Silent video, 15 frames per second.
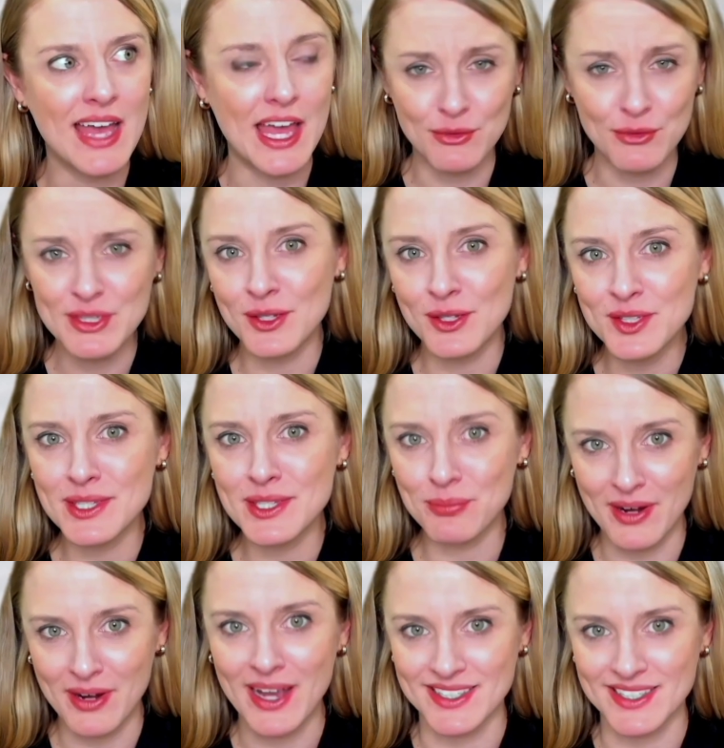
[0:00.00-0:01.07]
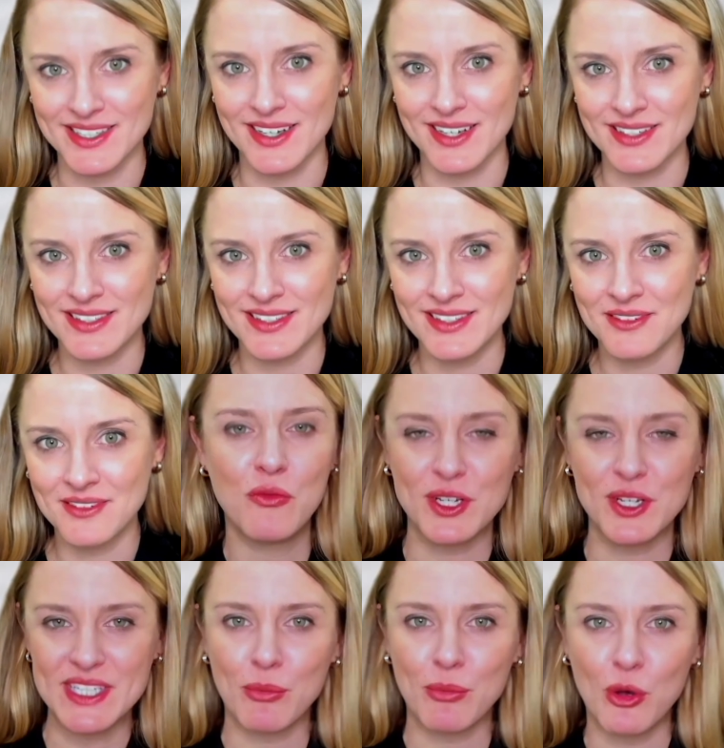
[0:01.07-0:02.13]
And the results surprised us.
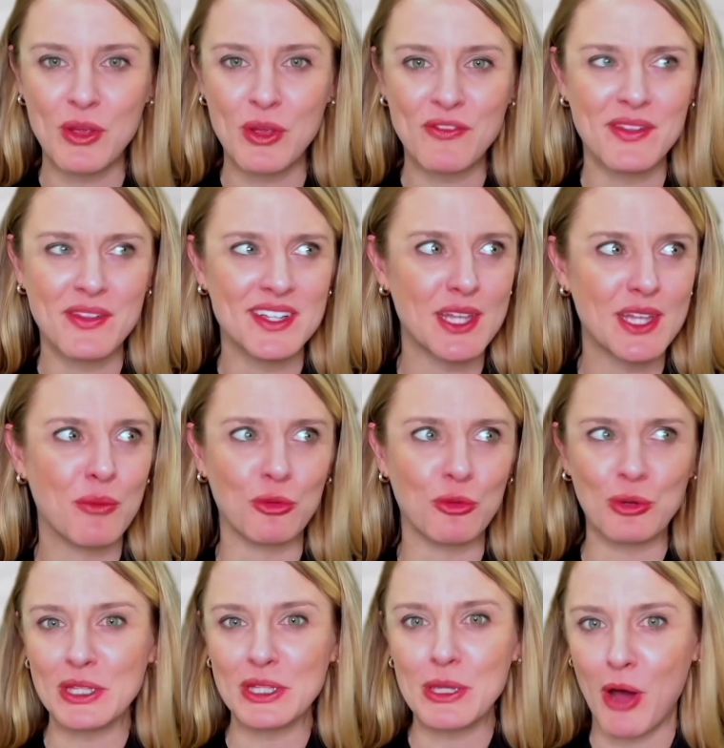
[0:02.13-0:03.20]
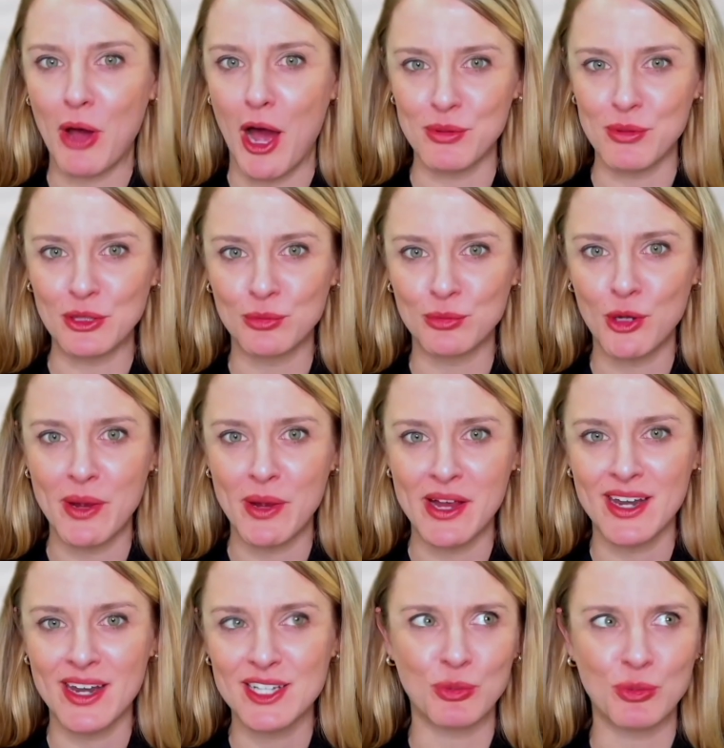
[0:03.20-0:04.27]
For example, we found that some really popular
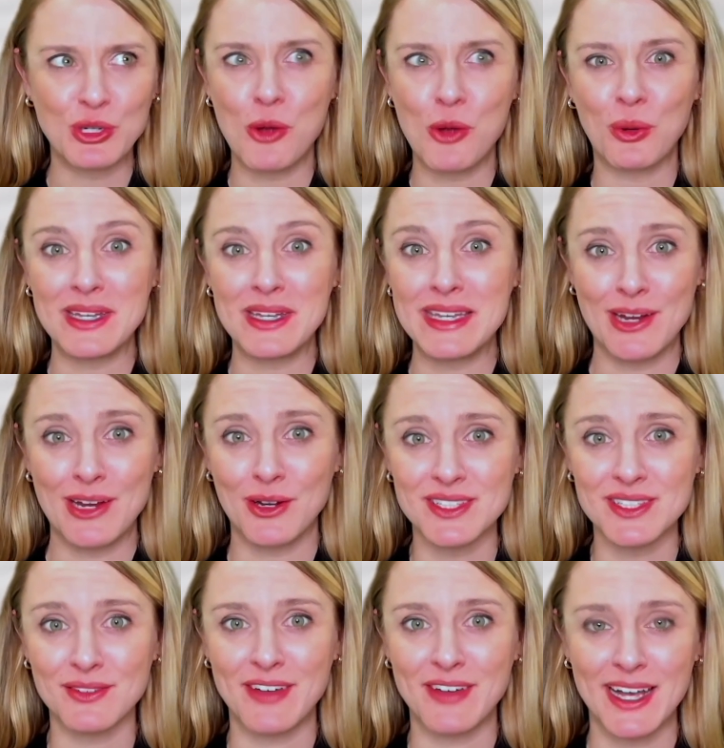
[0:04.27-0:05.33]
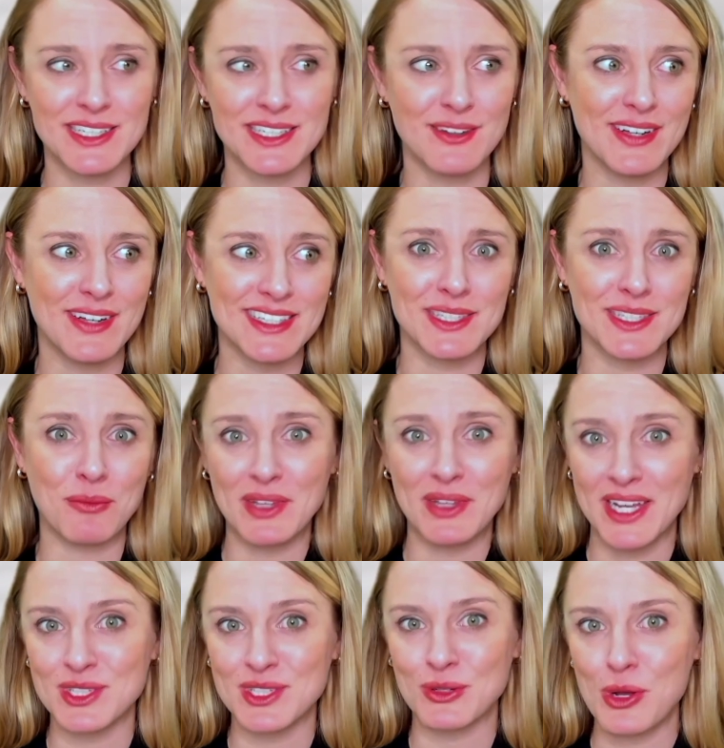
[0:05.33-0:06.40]
probiotics were nowhere near as effective as some
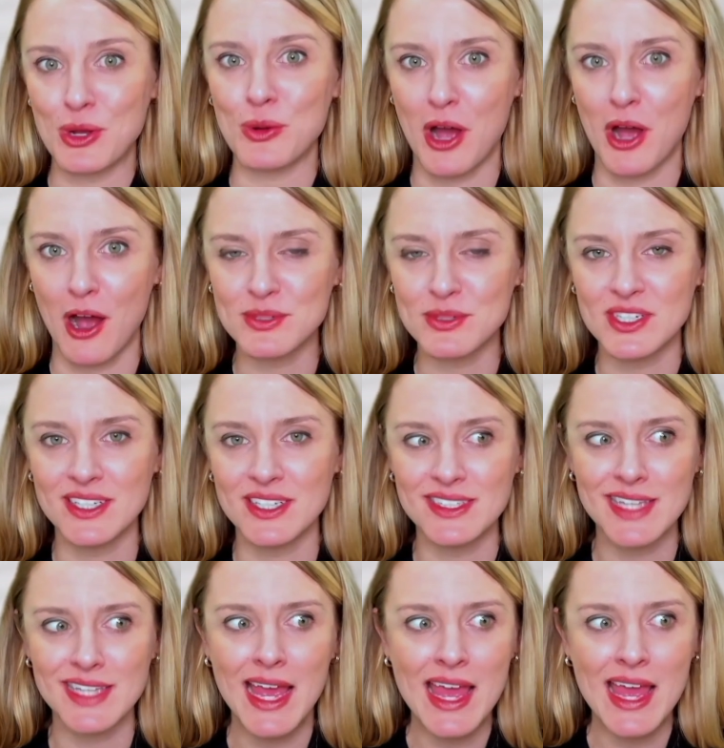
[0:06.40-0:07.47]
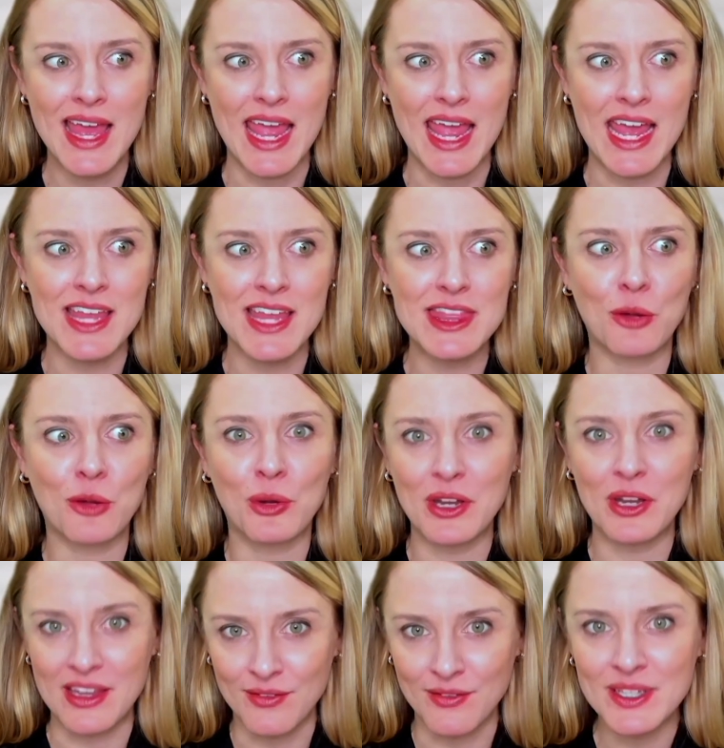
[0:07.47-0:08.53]
lesser-known options, and there
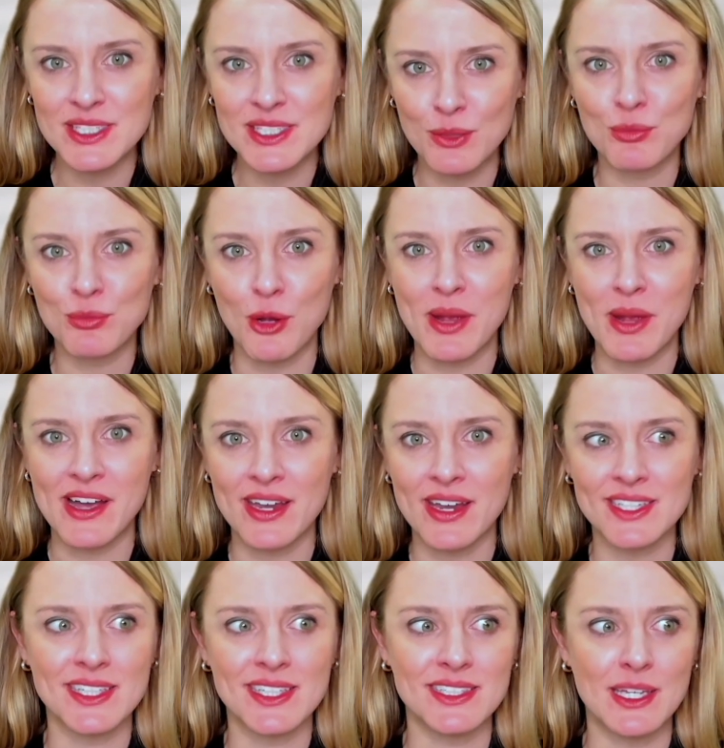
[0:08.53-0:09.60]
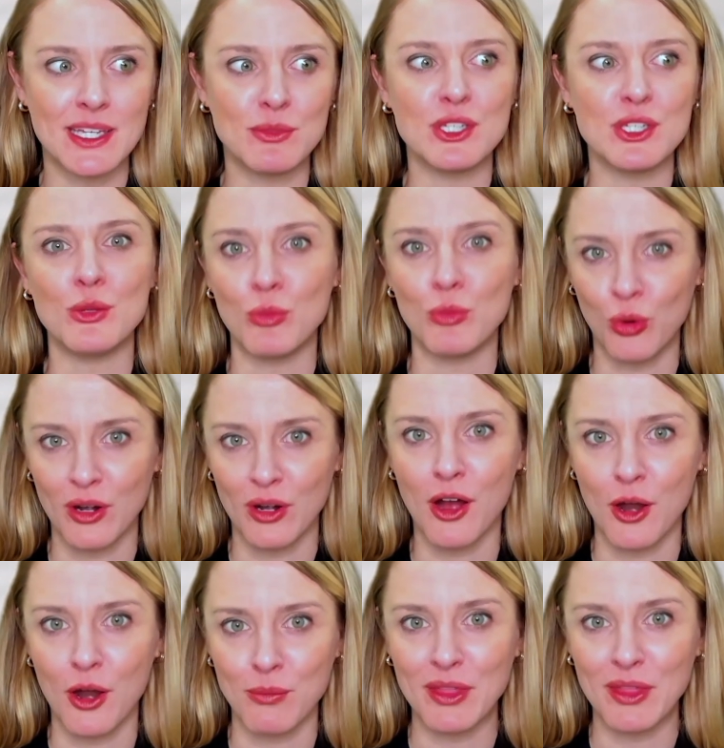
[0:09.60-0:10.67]
were even some probiotics that seemed to do more
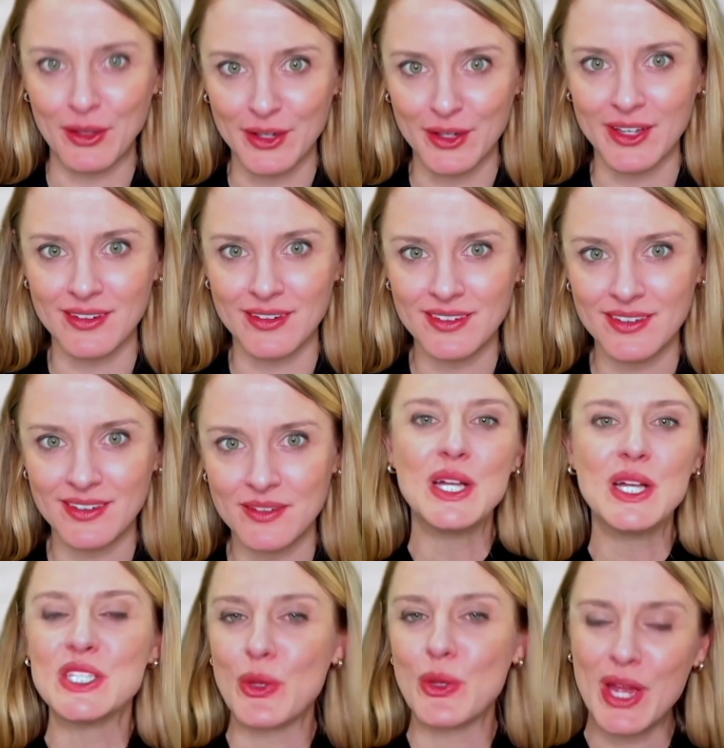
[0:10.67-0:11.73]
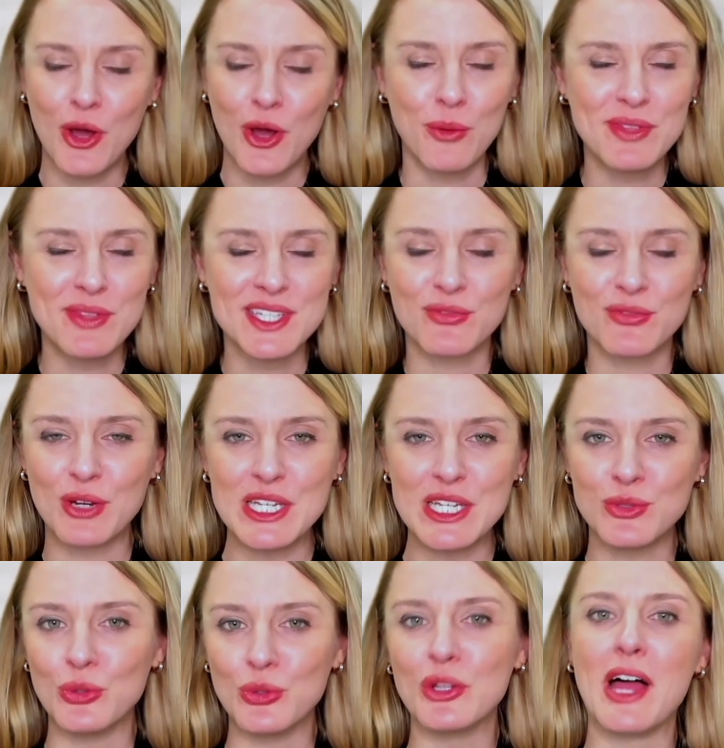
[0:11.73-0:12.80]
harm than good. So I hope this free
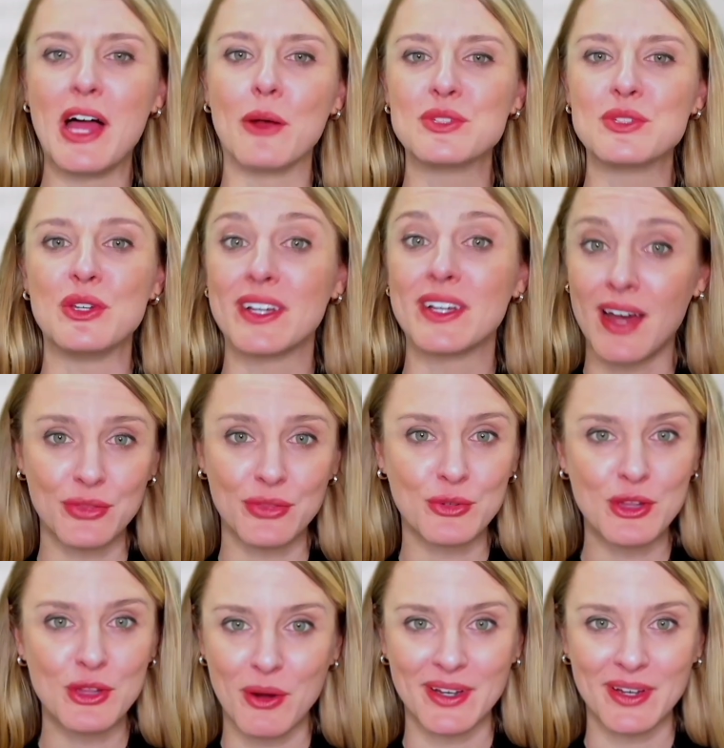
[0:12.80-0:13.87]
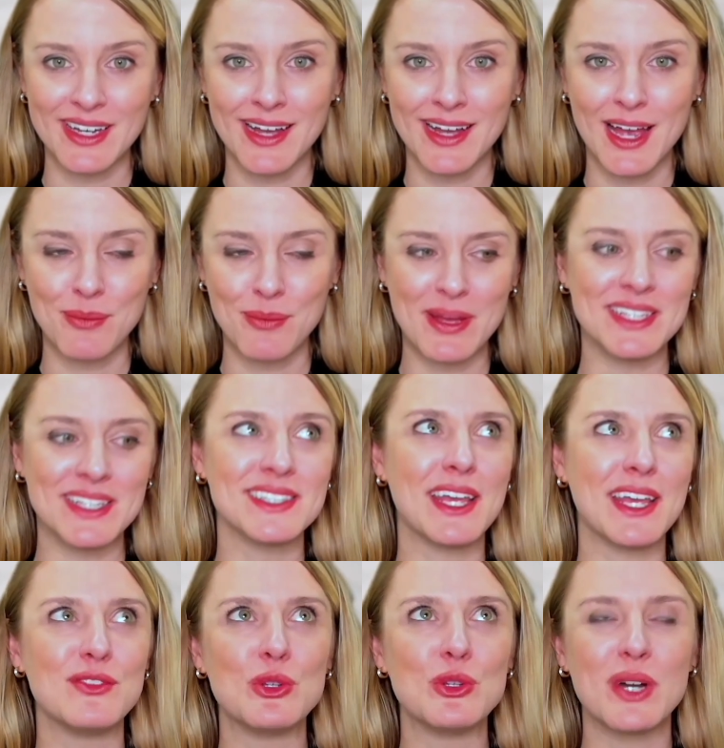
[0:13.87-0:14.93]
tool helps you to cut through the marketing hype and
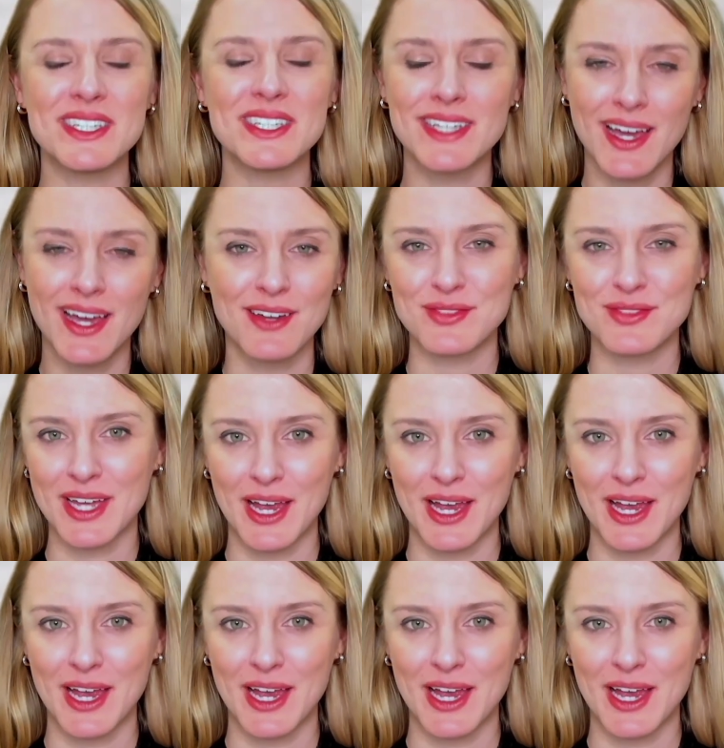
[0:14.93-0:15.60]
saves you a ton of